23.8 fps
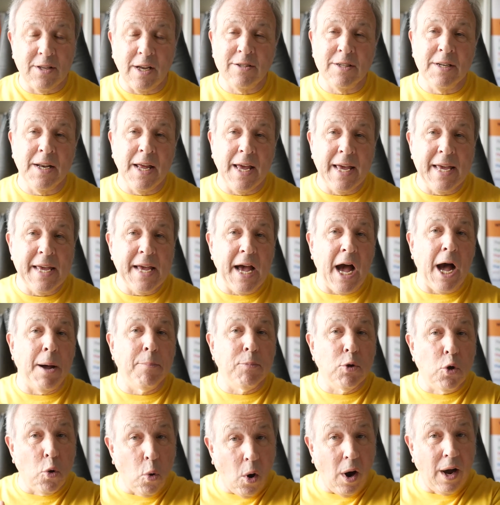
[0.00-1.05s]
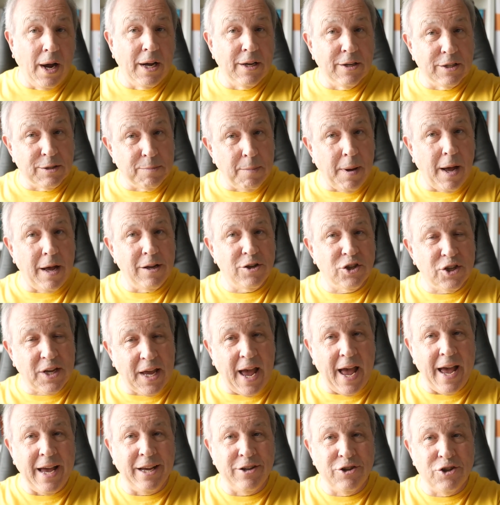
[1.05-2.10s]
doesn't eat up quite as much
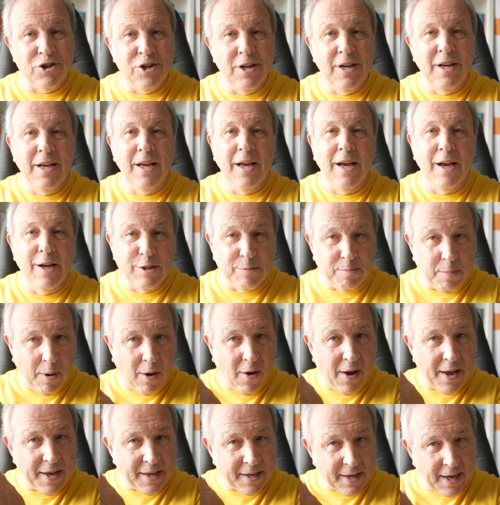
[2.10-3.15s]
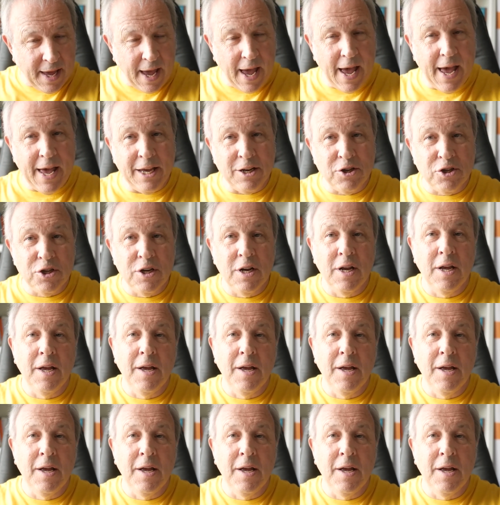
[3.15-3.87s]
cash as buying cash,